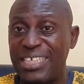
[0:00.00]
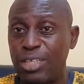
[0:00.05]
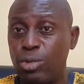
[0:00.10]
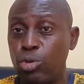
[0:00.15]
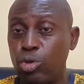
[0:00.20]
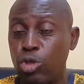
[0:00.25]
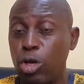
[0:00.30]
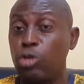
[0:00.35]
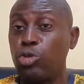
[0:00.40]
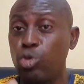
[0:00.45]
It
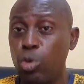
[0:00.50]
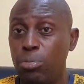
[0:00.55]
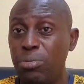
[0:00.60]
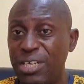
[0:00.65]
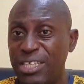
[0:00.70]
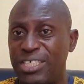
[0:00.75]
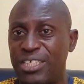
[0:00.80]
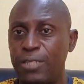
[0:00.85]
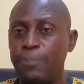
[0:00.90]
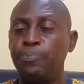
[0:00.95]
will turn to
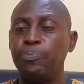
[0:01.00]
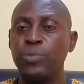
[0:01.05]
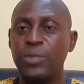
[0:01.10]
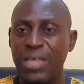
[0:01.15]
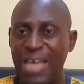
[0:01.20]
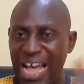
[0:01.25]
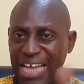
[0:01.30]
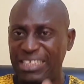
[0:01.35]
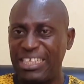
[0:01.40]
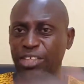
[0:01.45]
meat.
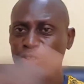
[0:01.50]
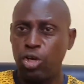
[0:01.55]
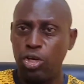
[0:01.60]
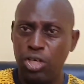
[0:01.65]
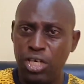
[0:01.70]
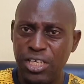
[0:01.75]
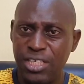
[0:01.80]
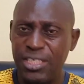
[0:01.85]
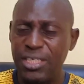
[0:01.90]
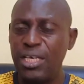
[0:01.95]
As you are
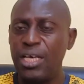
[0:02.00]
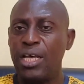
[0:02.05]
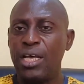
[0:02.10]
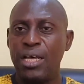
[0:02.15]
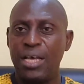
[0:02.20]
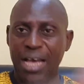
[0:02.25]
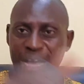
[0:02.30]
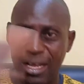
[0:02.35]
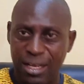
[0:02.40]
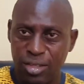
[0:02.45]
turning it,
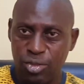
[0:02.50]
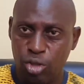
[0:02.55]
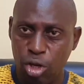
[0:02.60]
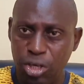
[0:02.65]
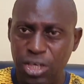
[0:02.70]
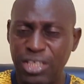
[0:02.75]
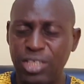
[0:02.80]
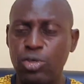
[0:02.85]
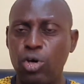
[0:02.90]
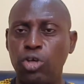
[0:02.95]

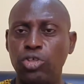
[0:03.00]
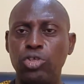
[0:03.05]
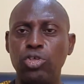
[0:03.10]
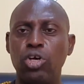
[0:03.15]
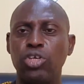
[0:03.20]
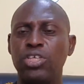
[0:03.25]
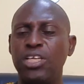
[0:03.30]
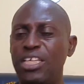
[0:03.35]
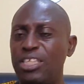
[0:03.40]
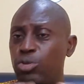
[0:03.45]
turn it
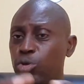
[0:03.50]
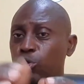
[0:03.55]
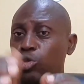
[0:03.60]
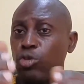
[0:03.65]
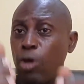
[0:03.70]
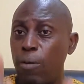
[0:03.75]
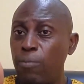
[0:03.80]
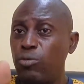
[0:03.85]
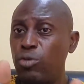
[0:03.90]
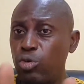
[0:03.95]
continuously, it will
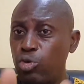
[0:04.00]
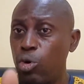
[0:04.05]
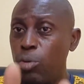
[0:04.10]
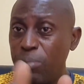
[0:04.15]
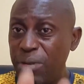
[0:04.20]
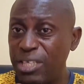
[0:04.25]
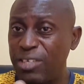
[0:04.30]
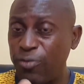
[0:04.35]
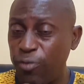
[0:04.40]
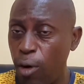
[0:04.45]
turn to
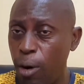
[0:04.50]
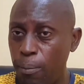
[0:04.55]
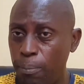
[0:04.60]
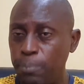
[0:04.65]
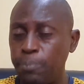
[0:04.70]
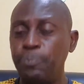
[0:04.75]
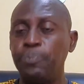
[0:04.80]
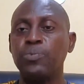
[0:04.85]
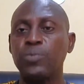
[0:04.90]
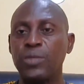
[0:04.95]
meat form.
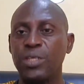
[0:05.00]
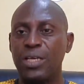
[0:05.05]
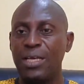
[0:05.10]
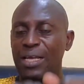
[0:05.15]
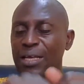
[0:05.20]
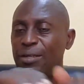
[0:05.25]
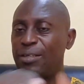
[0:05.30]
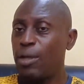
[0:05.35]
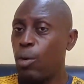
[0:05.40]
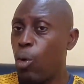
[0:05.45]

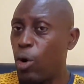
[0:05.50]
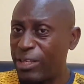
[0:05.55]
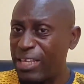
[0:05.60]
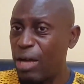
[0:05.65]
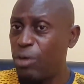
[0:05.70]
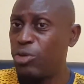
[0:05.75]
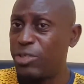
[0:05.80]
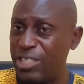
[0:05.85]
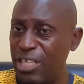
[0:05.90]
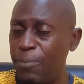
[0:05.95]
The
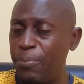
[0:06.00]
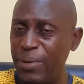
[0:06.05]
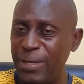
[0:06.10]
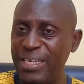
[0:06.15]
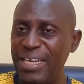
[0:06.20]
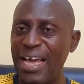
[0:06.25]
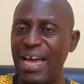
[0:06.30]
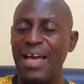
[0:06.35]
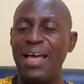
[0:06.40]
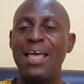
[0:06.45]
water will still be
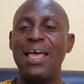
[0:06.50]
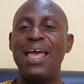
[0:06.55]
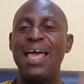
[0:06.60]
there.